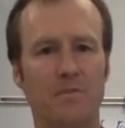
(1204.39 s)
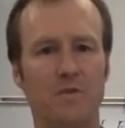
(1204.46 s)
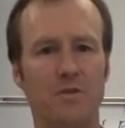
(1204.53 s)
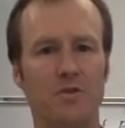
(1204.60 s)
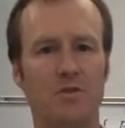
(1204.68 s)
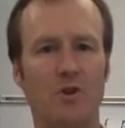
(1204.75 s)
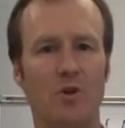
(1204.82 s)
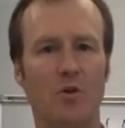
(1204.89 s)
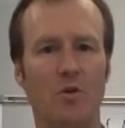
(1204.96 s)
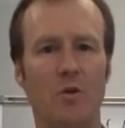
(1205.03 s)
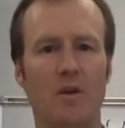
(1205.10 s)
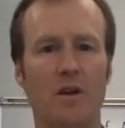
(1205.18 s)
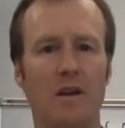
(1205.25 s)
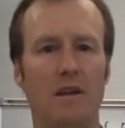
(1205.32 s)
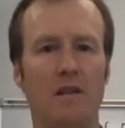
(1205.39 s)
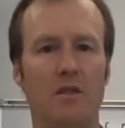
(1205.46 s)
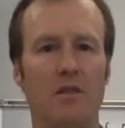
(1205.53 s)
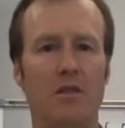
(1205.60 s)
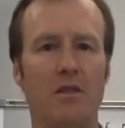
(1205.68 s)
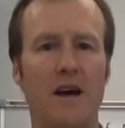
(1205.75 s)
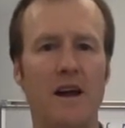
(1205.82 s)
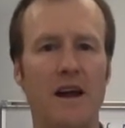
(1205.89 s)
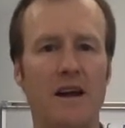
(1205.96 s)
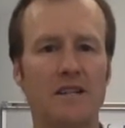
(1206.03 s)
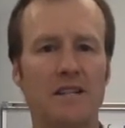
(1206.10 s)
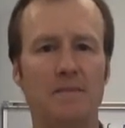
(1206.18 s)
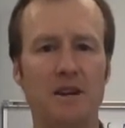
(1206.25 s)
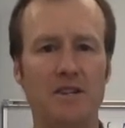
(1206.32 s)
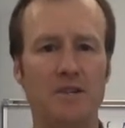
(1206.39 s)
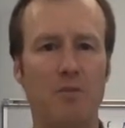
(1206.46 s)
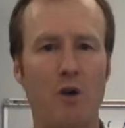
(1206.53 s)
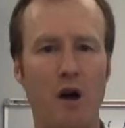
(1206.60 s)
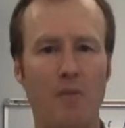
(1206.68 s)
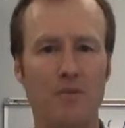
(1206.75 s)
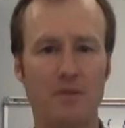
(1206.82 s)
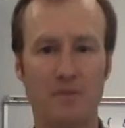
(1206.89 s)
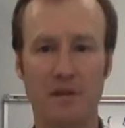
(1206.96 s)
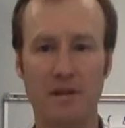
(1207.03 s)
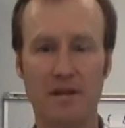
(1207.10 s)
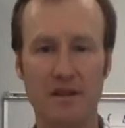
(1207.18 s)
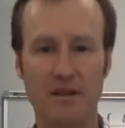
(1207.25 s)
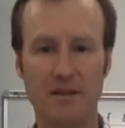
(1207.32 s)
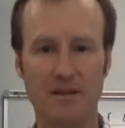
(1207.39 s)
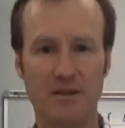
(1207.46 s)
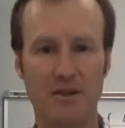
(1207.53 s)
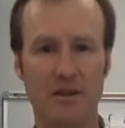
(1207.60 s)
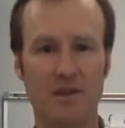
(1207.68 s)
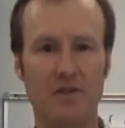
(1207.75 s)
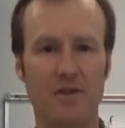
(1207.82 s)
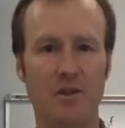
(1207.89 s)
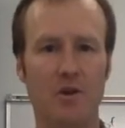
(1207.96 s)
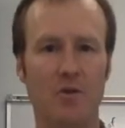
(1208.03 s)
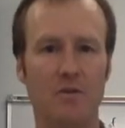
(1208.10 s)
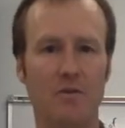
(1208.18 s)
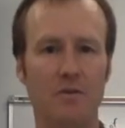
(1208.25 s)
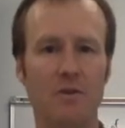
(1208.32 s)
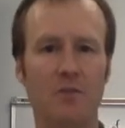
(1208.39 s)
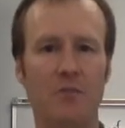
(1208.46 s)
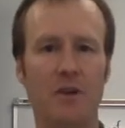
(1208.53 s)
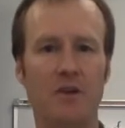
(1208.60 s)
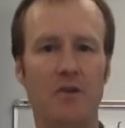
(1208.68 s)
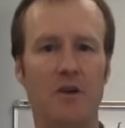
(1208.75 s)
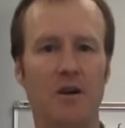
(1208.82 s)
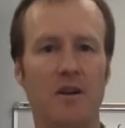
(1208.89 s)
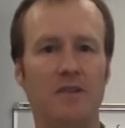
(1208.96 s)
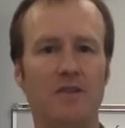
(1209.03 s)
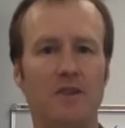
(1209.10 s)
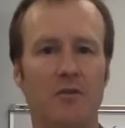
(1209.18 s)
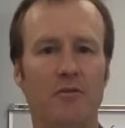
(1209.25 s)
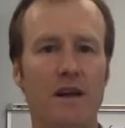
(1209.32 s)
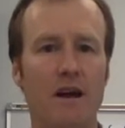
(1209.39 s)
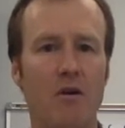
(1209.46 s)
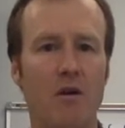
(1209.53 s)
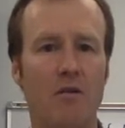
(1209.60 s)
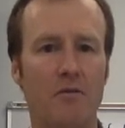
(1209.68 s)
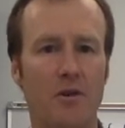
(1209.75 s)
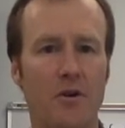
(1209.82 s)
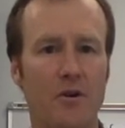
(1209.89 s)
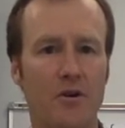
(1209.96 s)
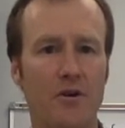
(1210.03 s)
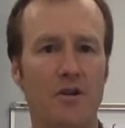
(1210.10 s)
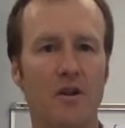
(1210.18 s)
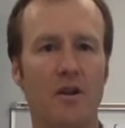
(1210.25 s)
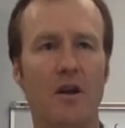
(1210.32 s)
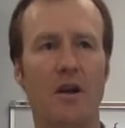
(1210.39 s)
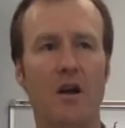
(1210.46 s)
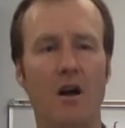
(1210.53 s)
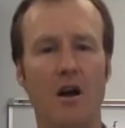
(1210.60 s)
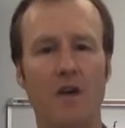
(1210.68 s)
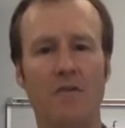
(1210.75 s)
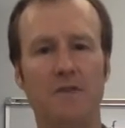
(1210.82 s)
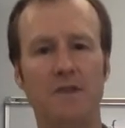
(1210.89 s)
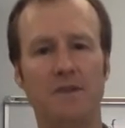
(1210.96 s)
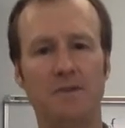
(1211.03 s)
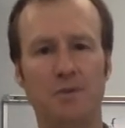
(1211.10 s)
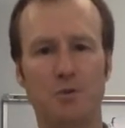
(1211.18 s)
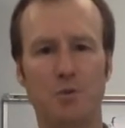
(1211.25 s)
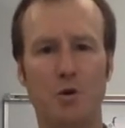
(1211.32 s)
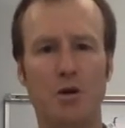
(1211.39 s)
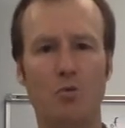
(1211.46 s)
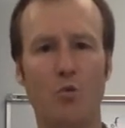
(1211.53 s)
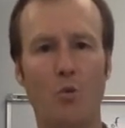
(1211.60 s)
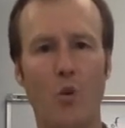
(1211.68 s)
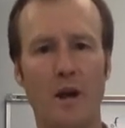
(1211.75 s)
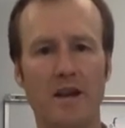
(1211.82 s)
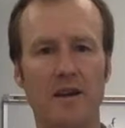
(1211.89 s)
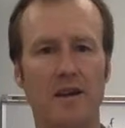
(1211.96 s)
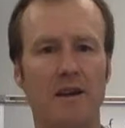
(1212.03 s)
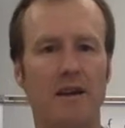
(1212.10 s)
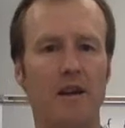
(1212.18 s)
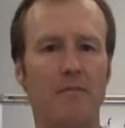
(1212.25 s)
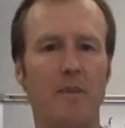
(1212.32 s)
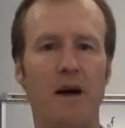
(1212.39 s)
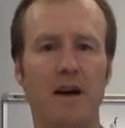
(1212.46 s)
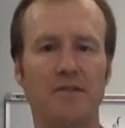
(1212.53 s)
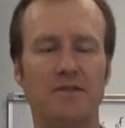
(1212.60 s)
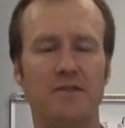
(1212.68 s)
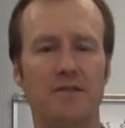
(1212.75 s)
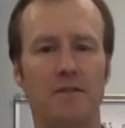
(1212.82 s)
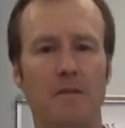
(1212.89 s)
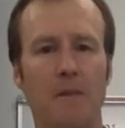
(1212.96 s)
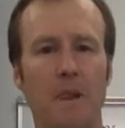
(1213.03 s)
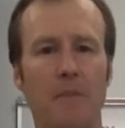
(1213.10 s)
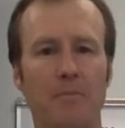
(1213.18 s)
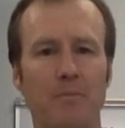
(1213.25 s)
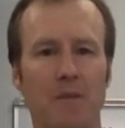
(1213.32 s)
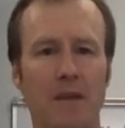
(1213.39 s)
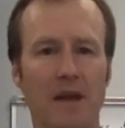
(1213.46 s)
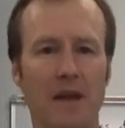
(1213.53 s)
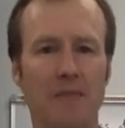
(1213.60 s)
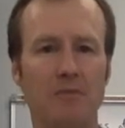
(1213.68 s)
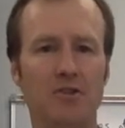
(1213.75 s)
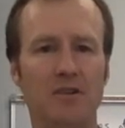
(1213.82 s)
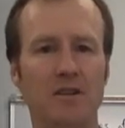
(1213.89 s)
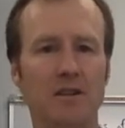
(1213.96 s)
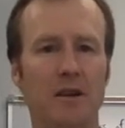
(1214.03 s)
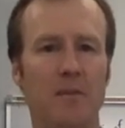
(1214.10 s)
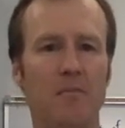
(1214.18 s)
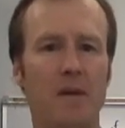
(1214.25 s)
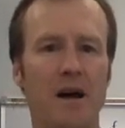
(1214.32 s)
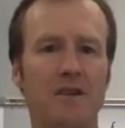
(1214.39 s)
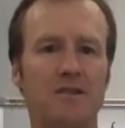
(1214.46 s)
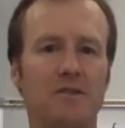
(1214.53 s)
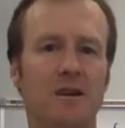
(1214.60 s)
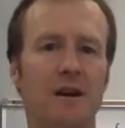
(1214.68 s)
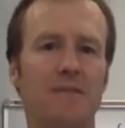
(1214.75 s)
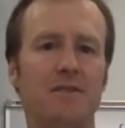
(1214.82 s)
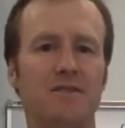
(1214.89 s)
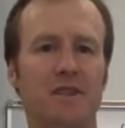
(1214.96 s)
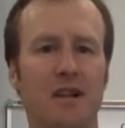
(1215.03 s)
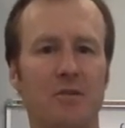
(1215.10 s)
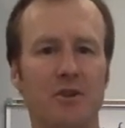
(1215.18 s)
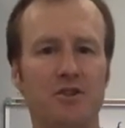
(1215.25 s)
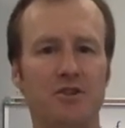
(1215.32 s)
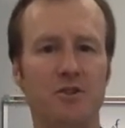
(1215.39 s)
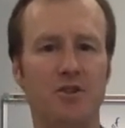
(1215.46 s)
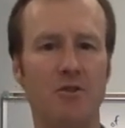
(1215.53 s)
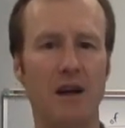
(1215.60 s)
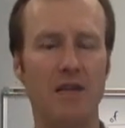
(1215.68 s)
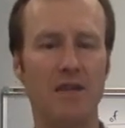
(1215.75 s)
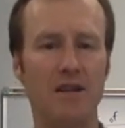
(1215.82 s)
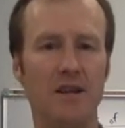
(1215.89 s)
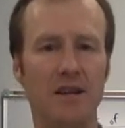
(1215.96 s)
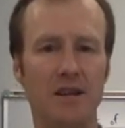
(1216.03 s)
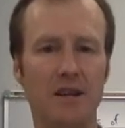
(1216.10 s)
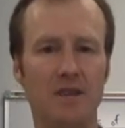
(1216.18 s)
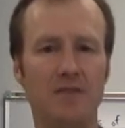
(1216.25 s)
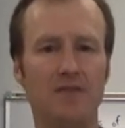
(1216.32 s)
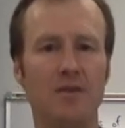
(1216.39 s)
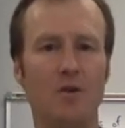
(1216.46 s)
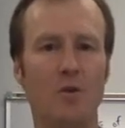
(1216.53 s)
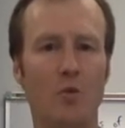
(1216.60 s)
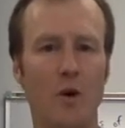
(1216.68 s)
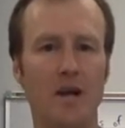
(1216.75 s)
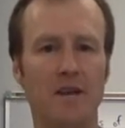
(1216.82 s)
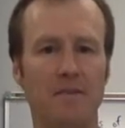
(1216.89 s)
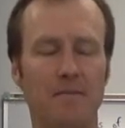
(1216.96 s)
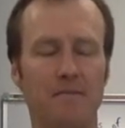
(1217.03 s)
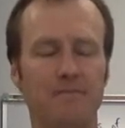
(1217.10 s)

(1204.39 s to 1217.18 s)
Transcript: So that actually makes the problems a bit easier, even though you might not until now have heard of the difference between weight and mass. mg, mass times acceleration due to gravity, is weight.